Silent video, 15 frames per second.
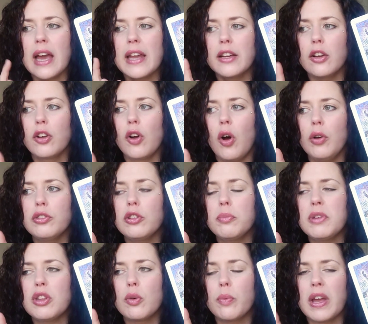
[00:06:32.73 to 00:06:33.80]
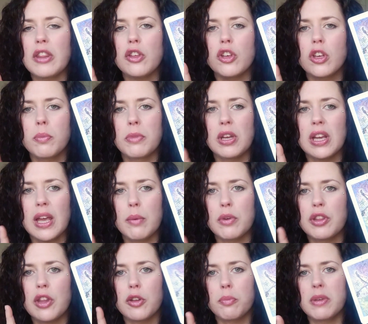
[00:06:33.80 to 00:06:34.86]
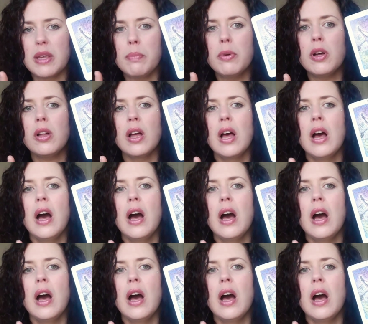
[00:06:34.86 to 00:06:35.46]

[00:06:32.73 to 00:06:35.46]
and it could also be the way that you communicate with other people.